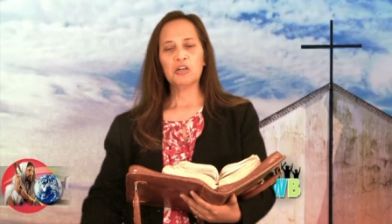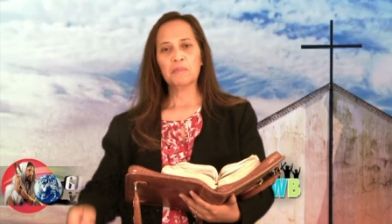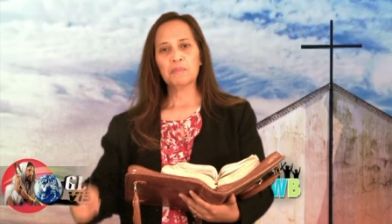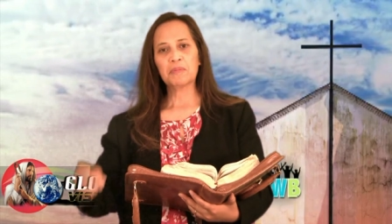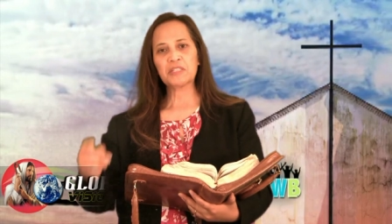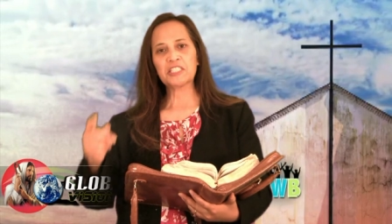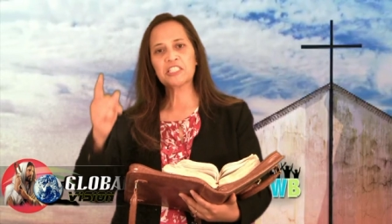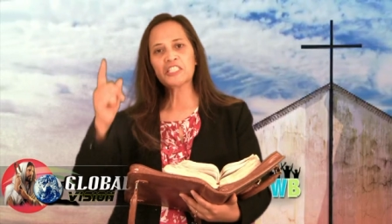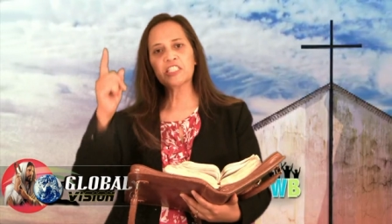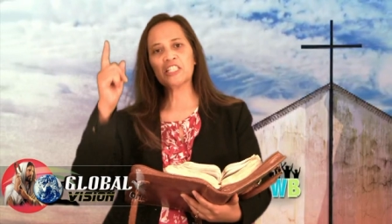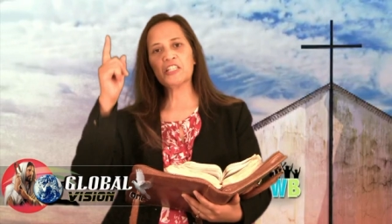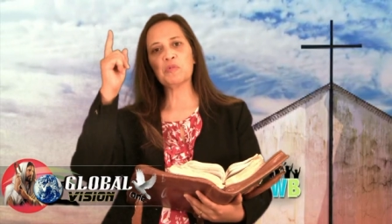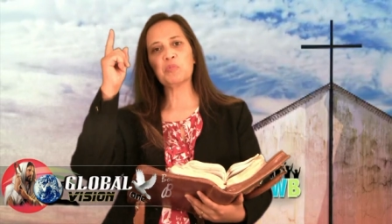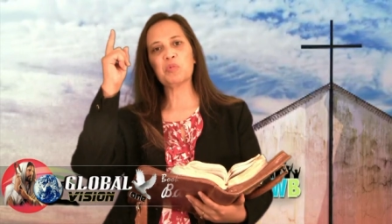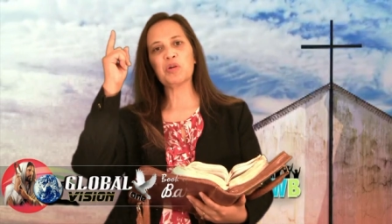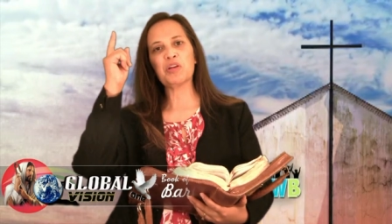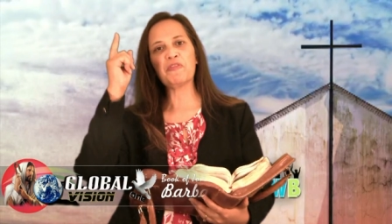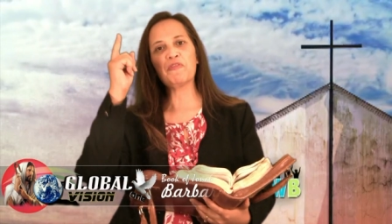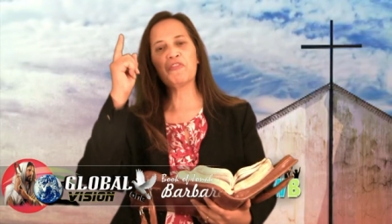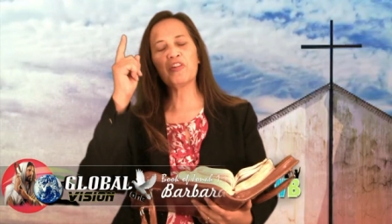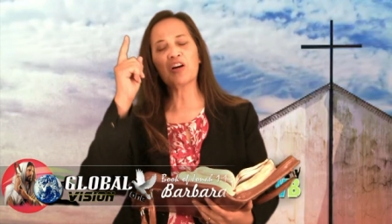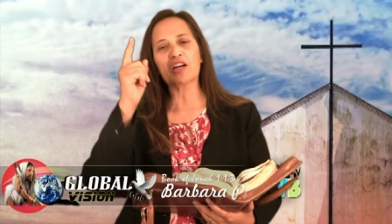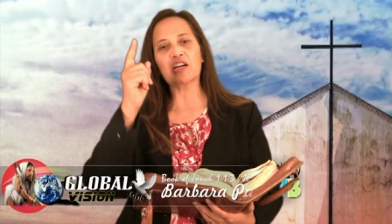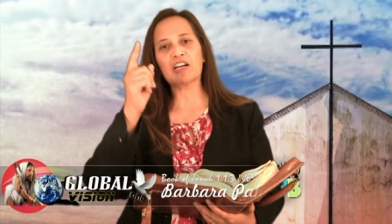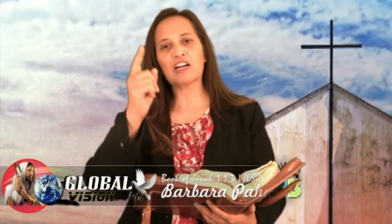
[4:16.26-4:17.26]
But see,
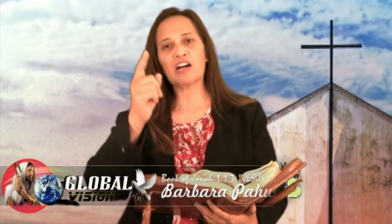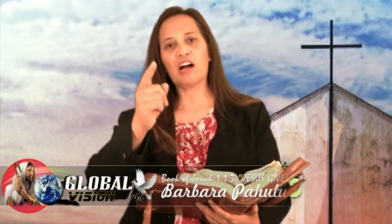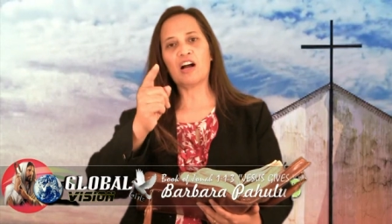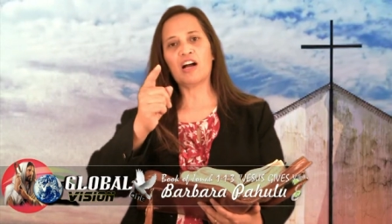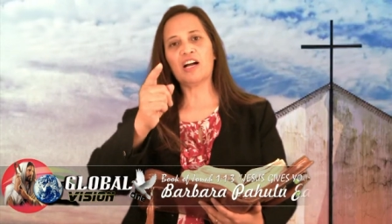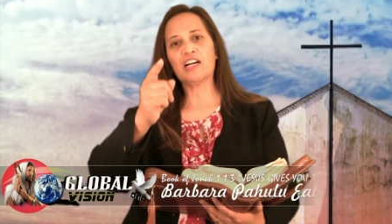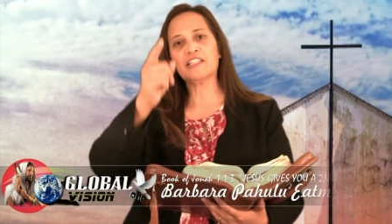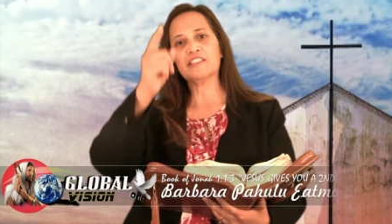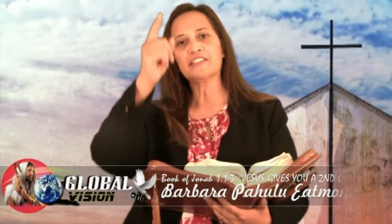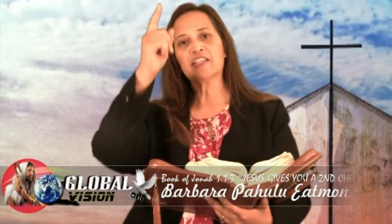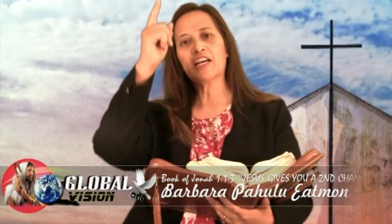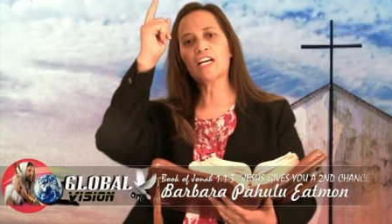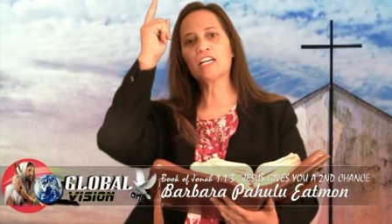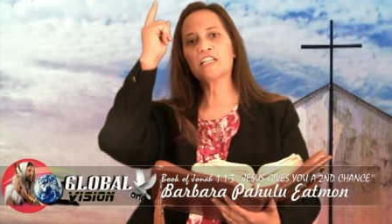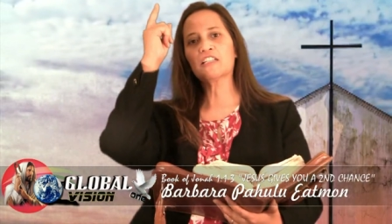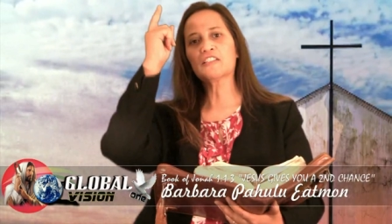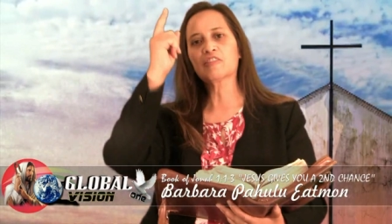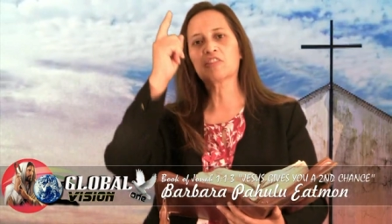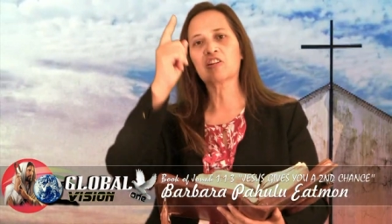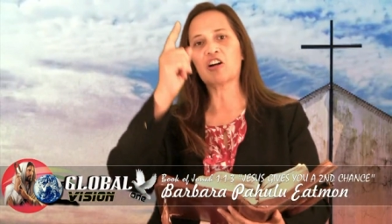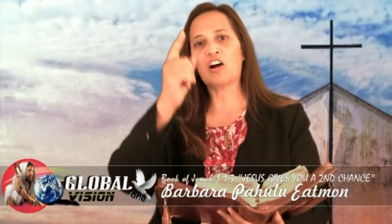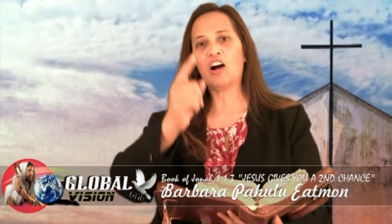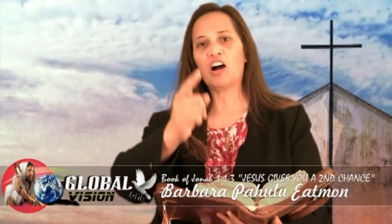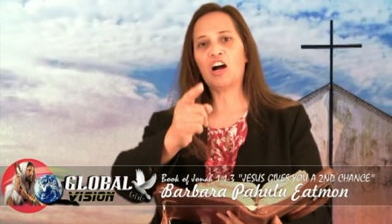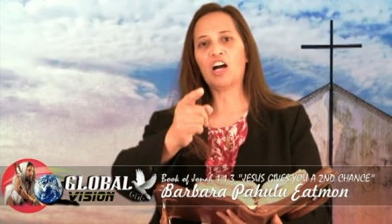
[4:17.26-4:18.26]
we've forgotten
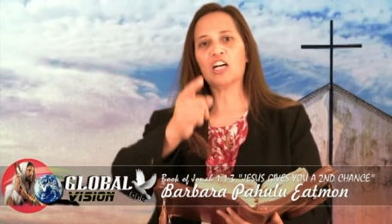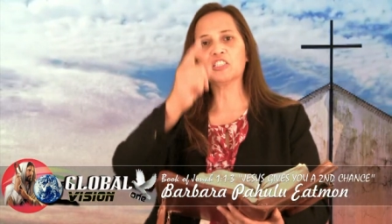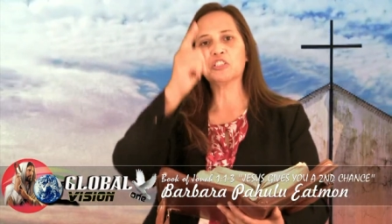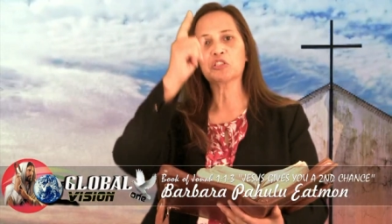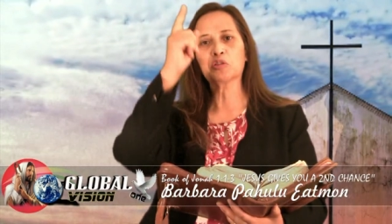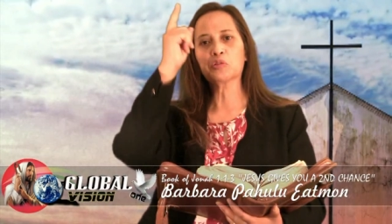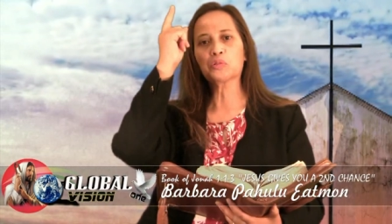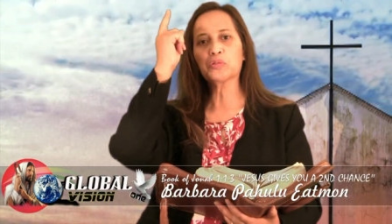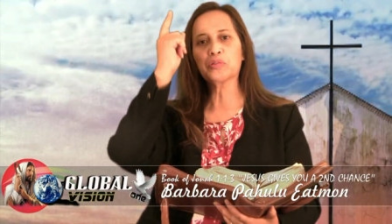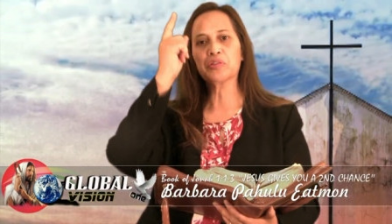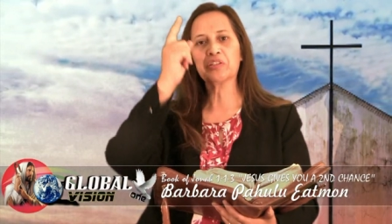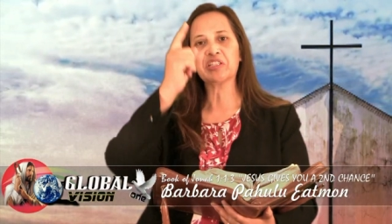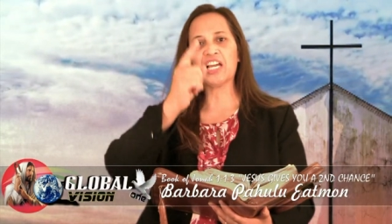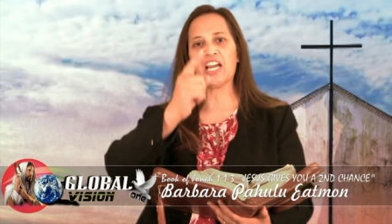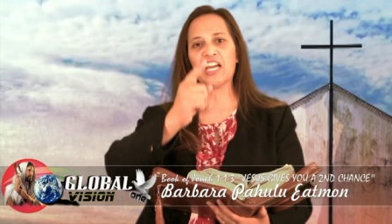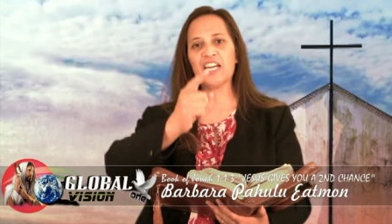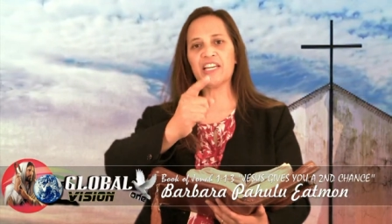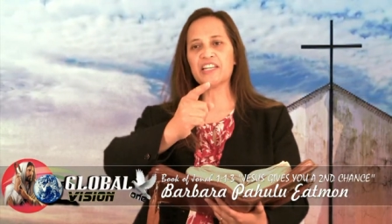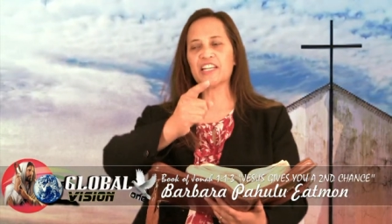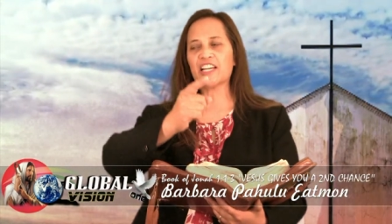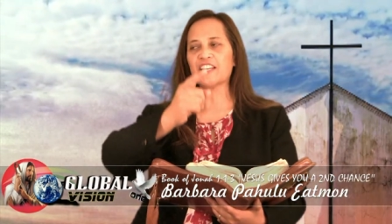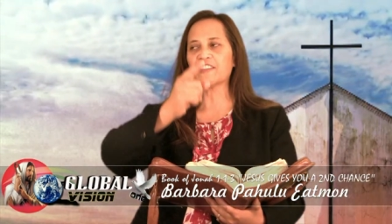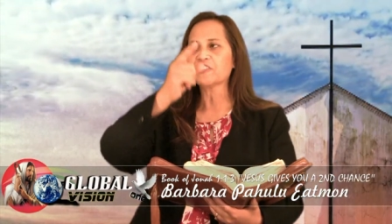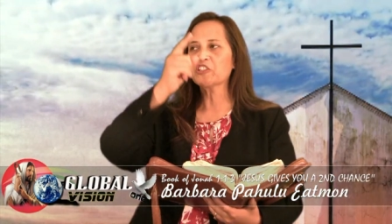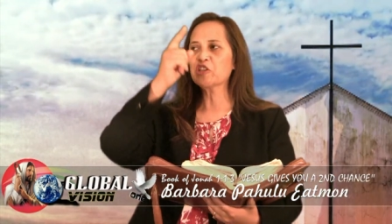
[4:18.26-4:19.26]
that God
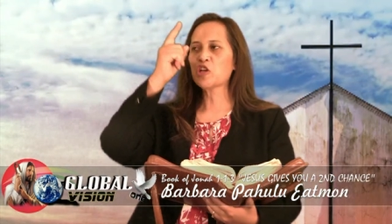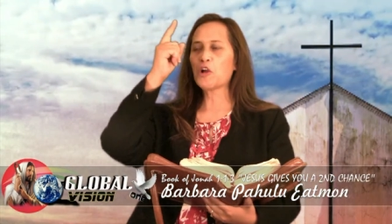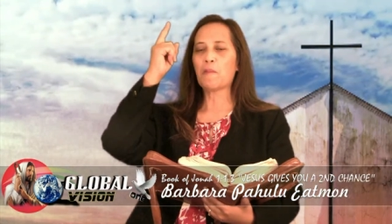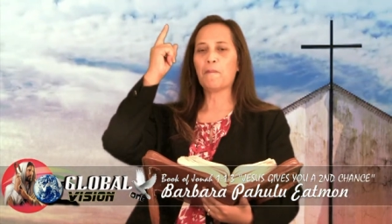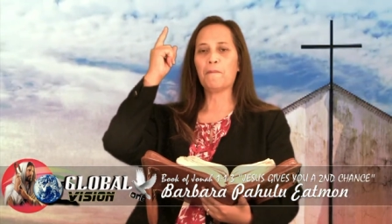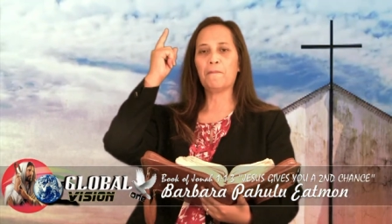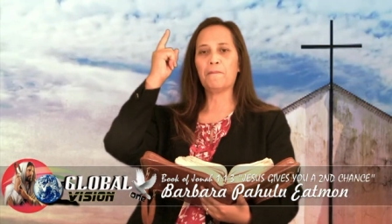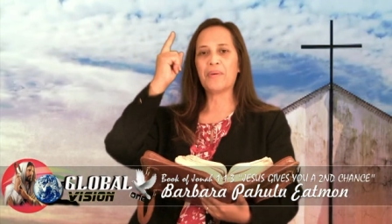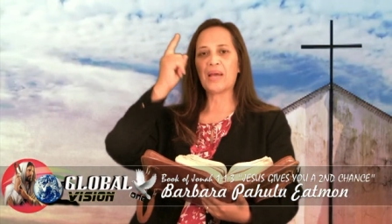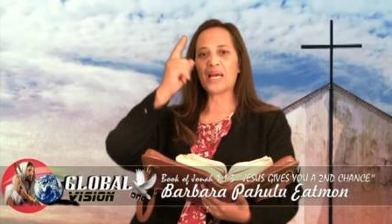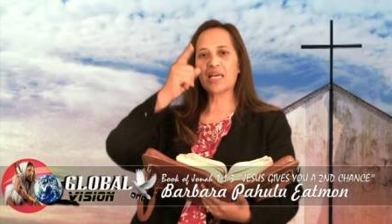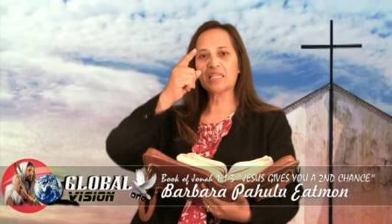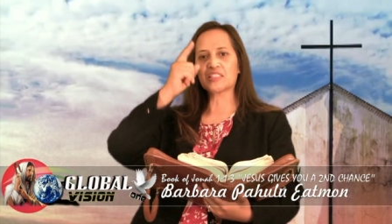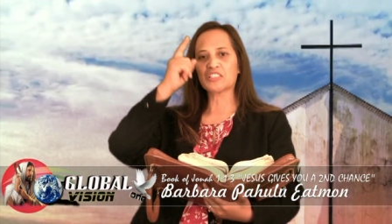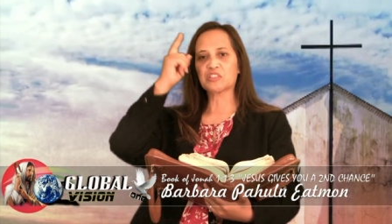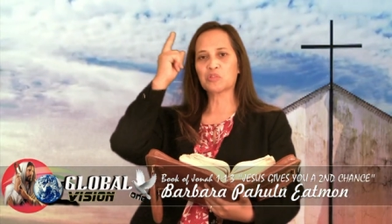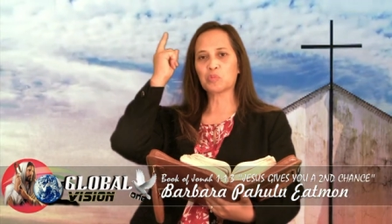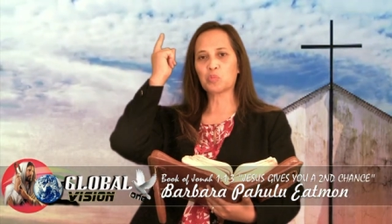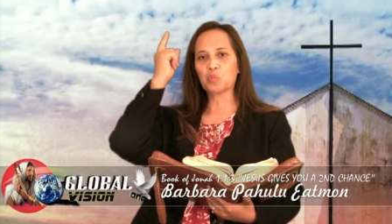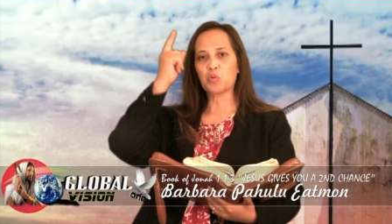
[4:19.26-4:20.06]
created your best,